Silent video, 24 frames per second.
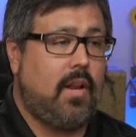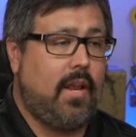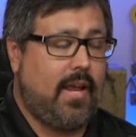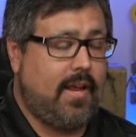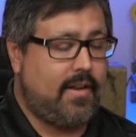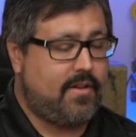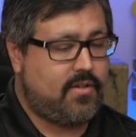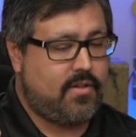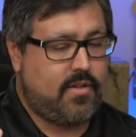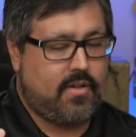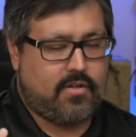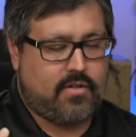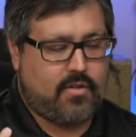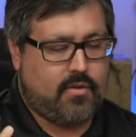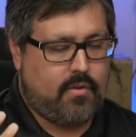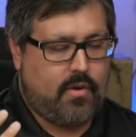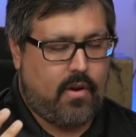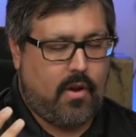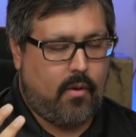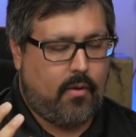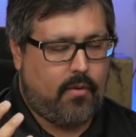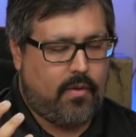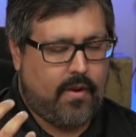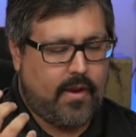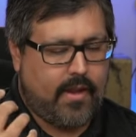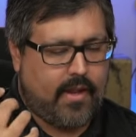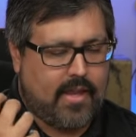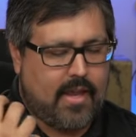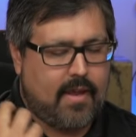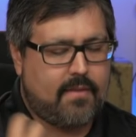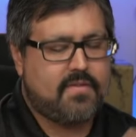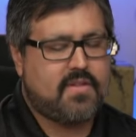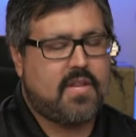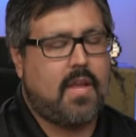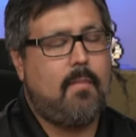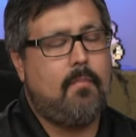It's it's you know it
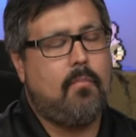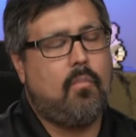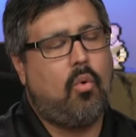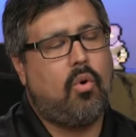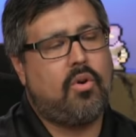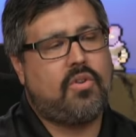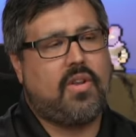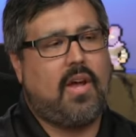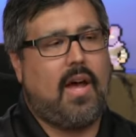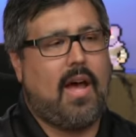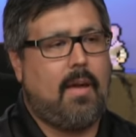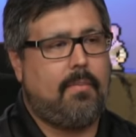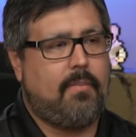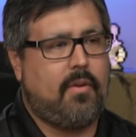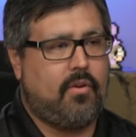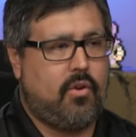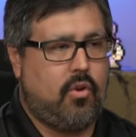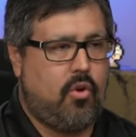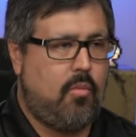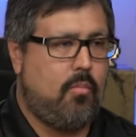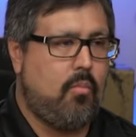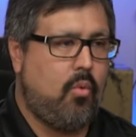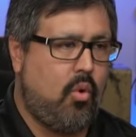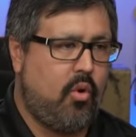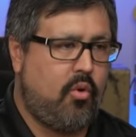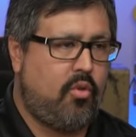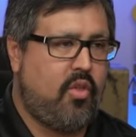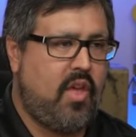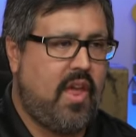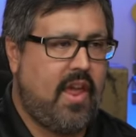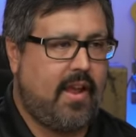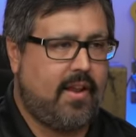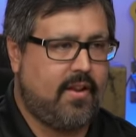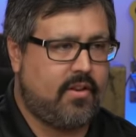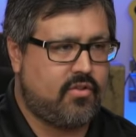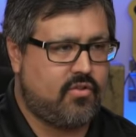gives them more time to do more
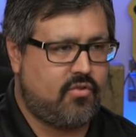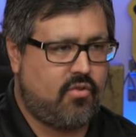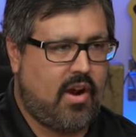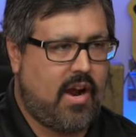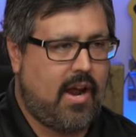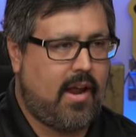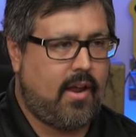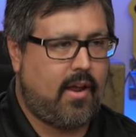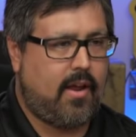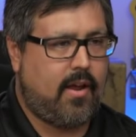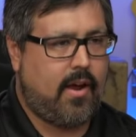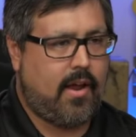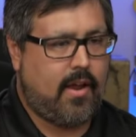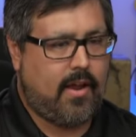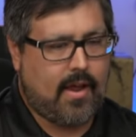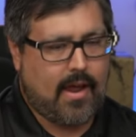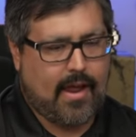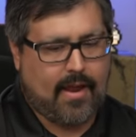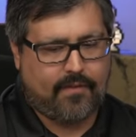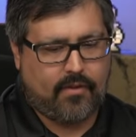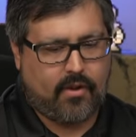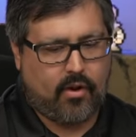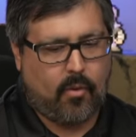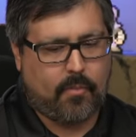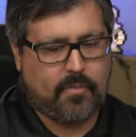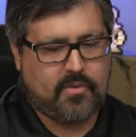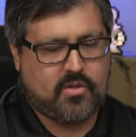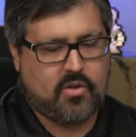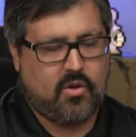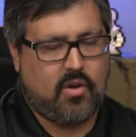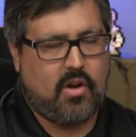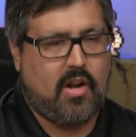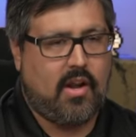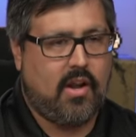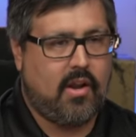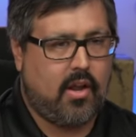things. Right. I had the
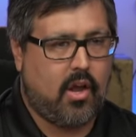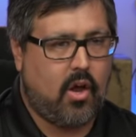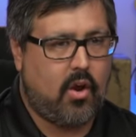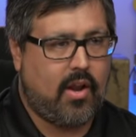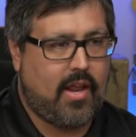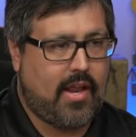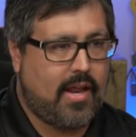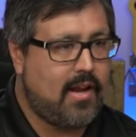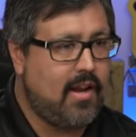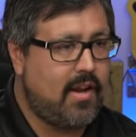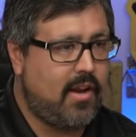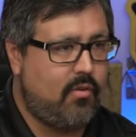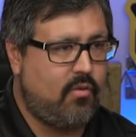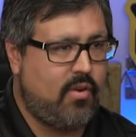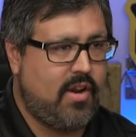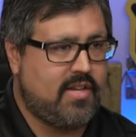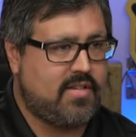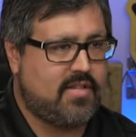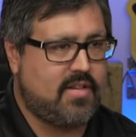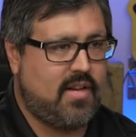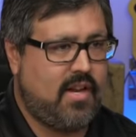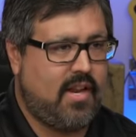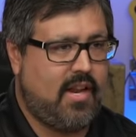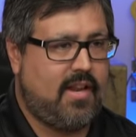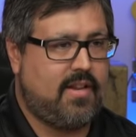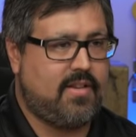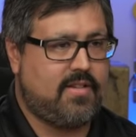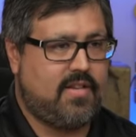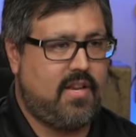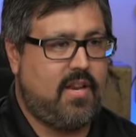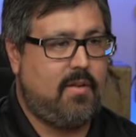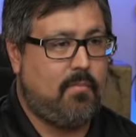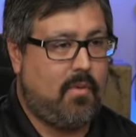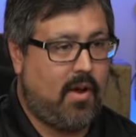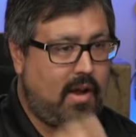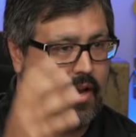opportunity to go to Italy recently and
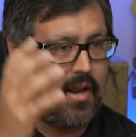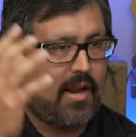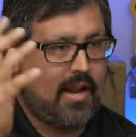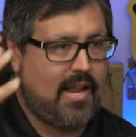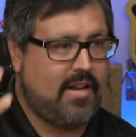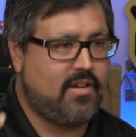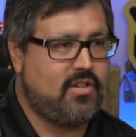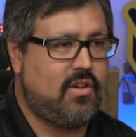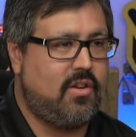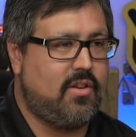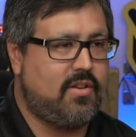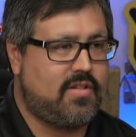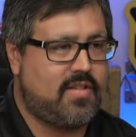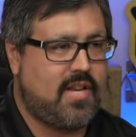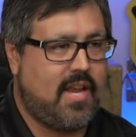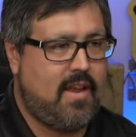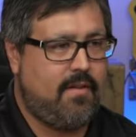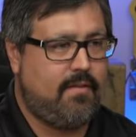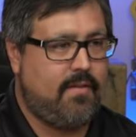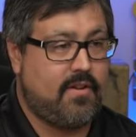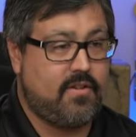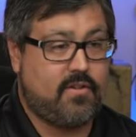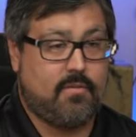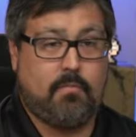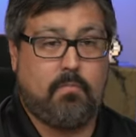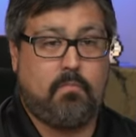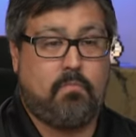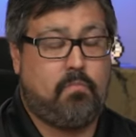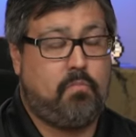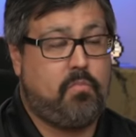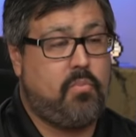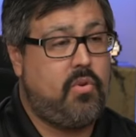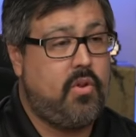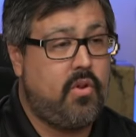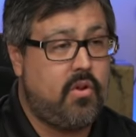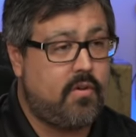see Michelangelo's David. It's a
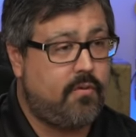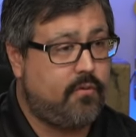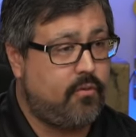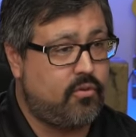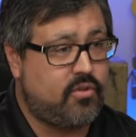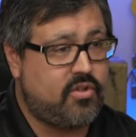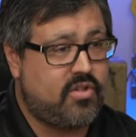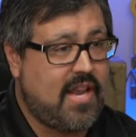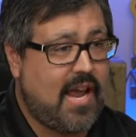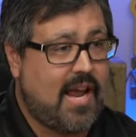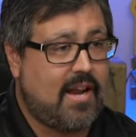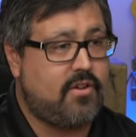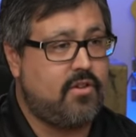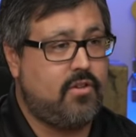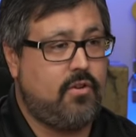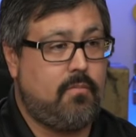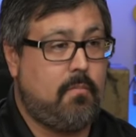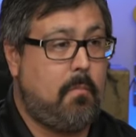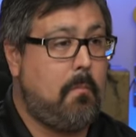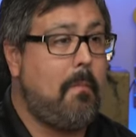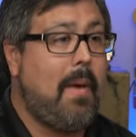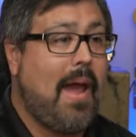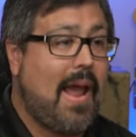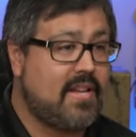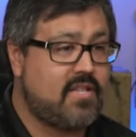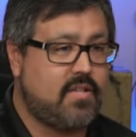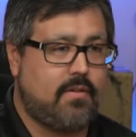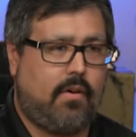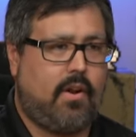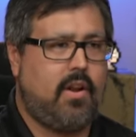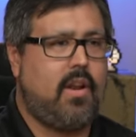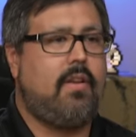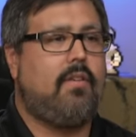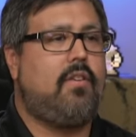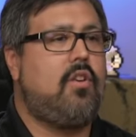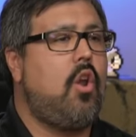beautiful statue, massive.
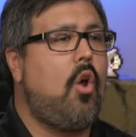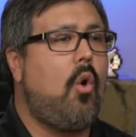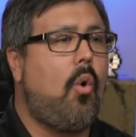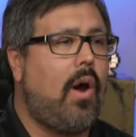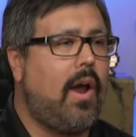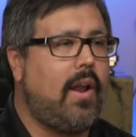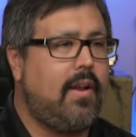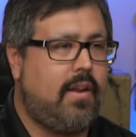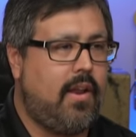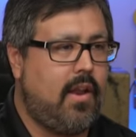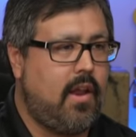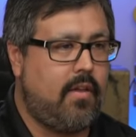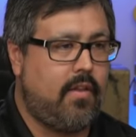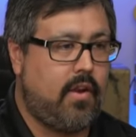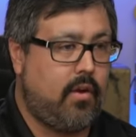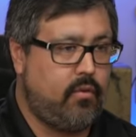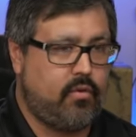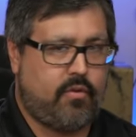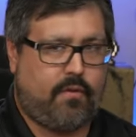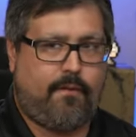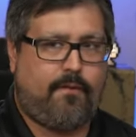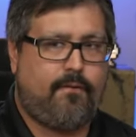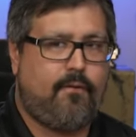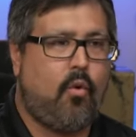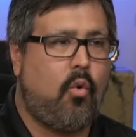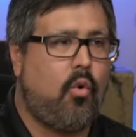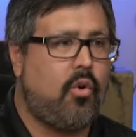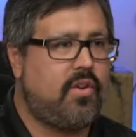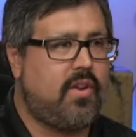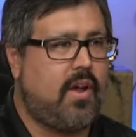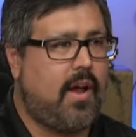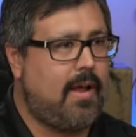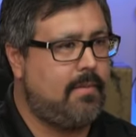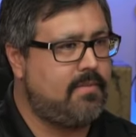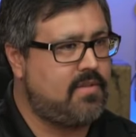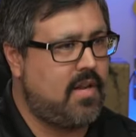I had no idea that it was four
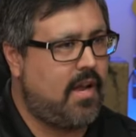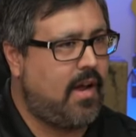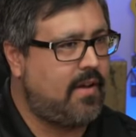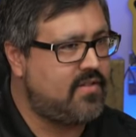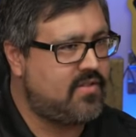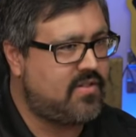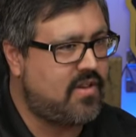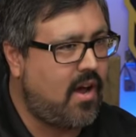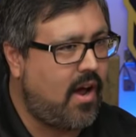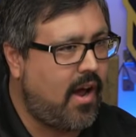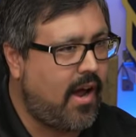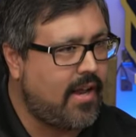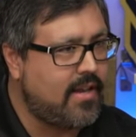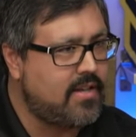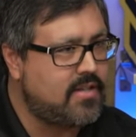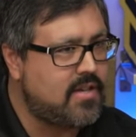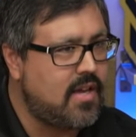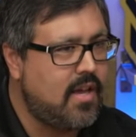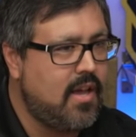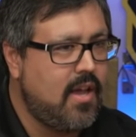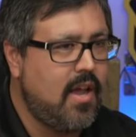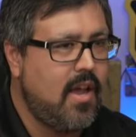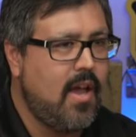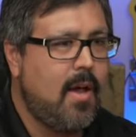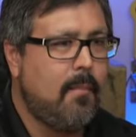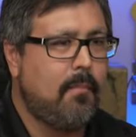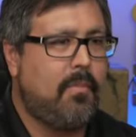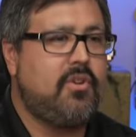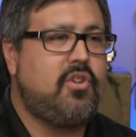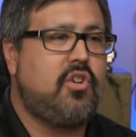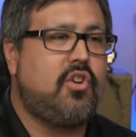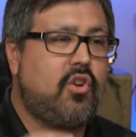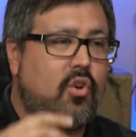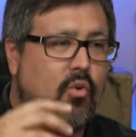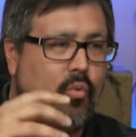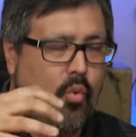times life size. But
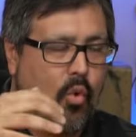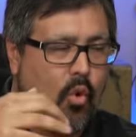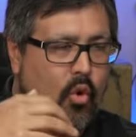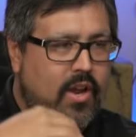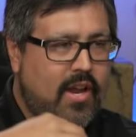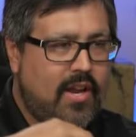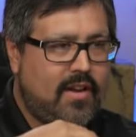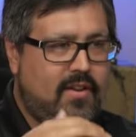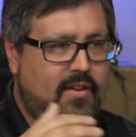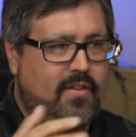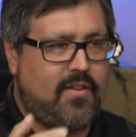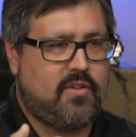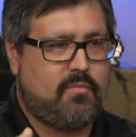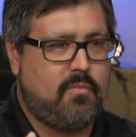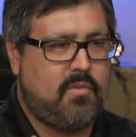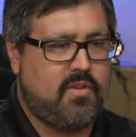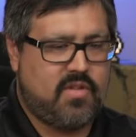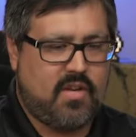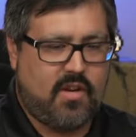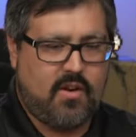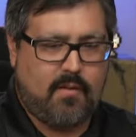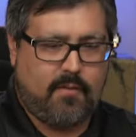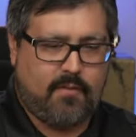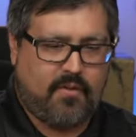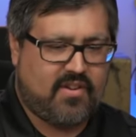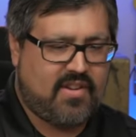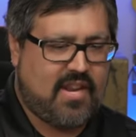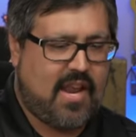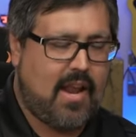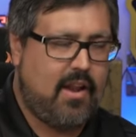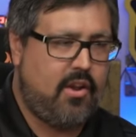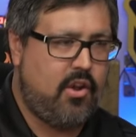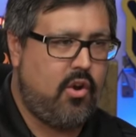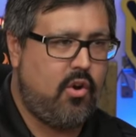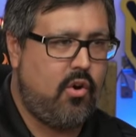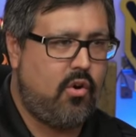you can walk into this museum for
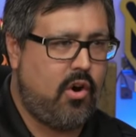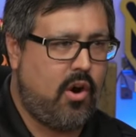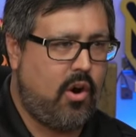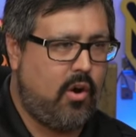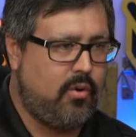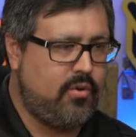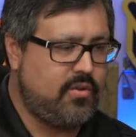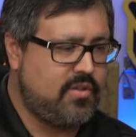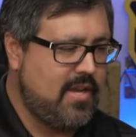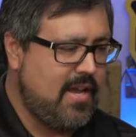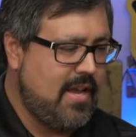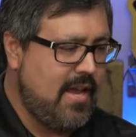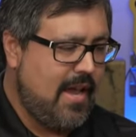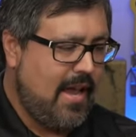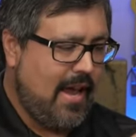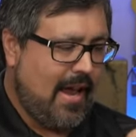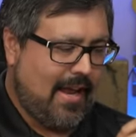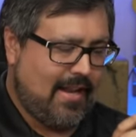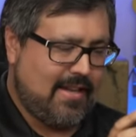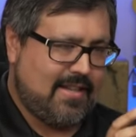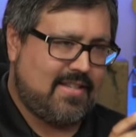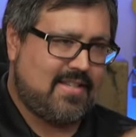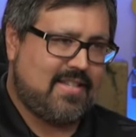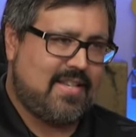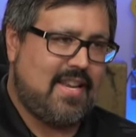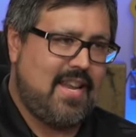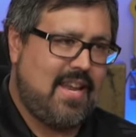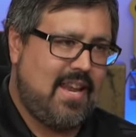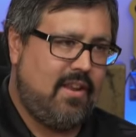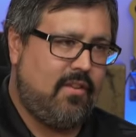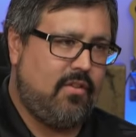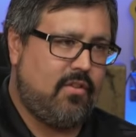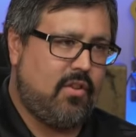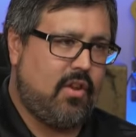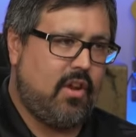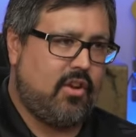10 euros and see
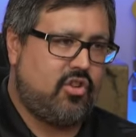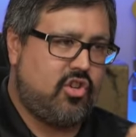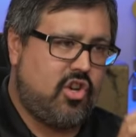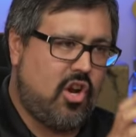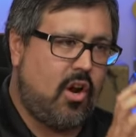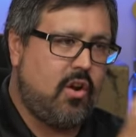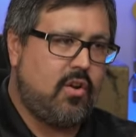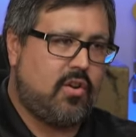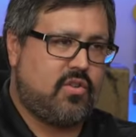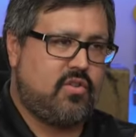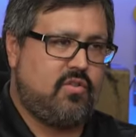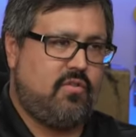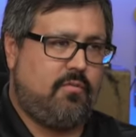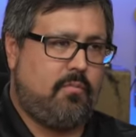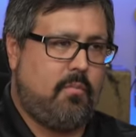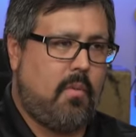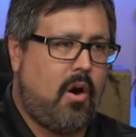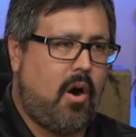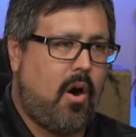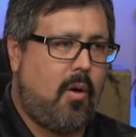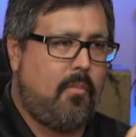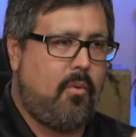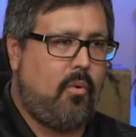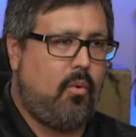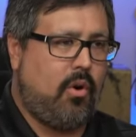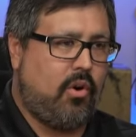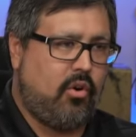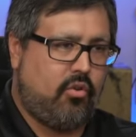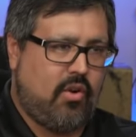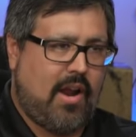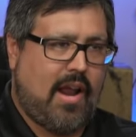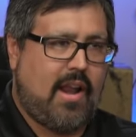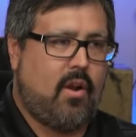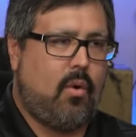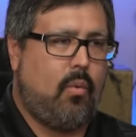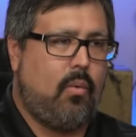the chunks of marble and
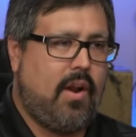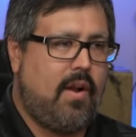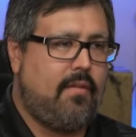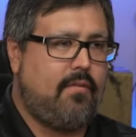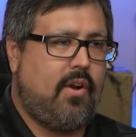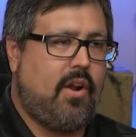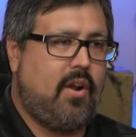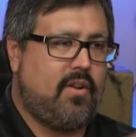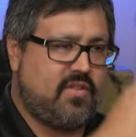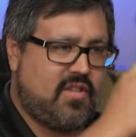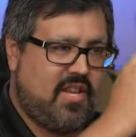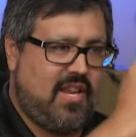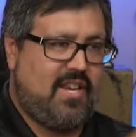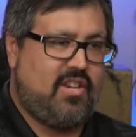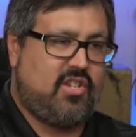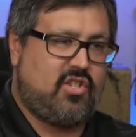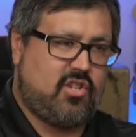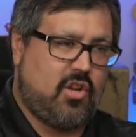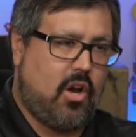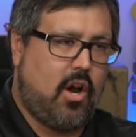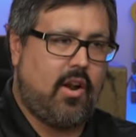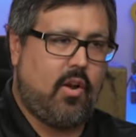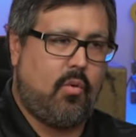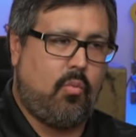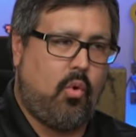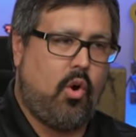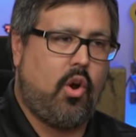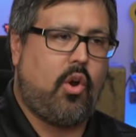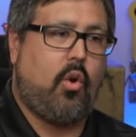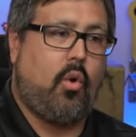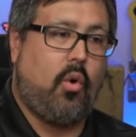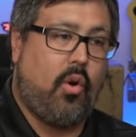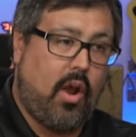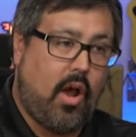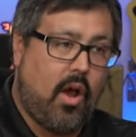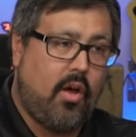granite, whatever else that he started working
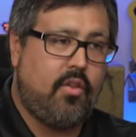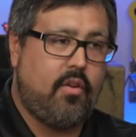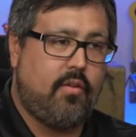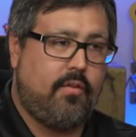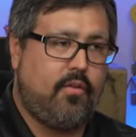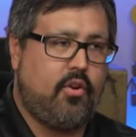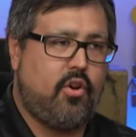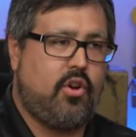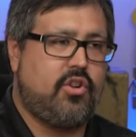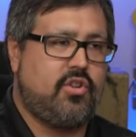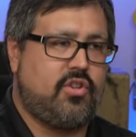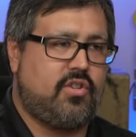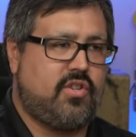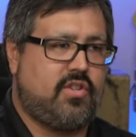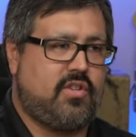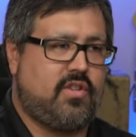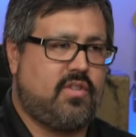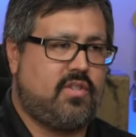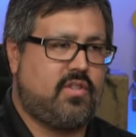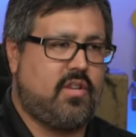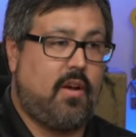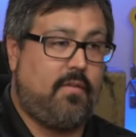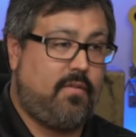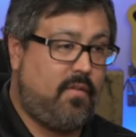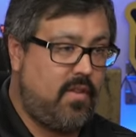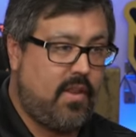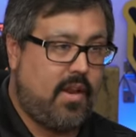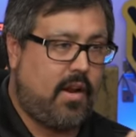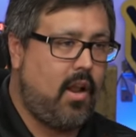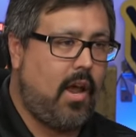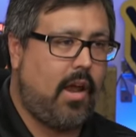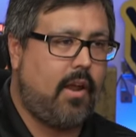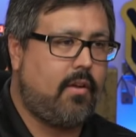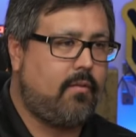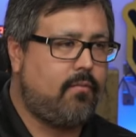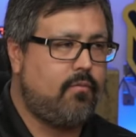on other versions and stuff, and they're
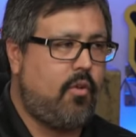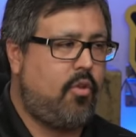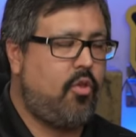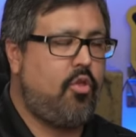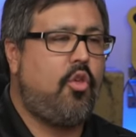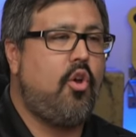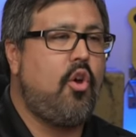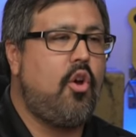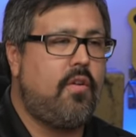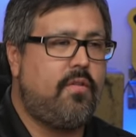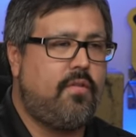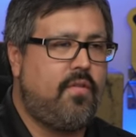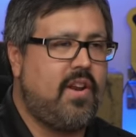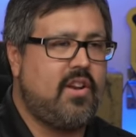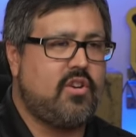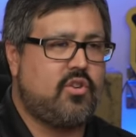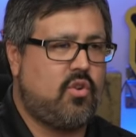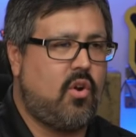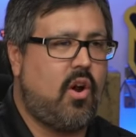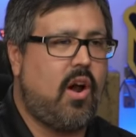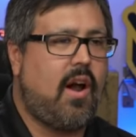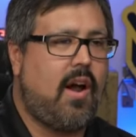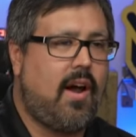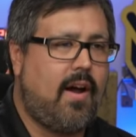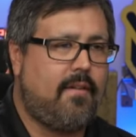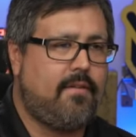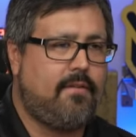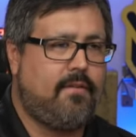like a third finished or half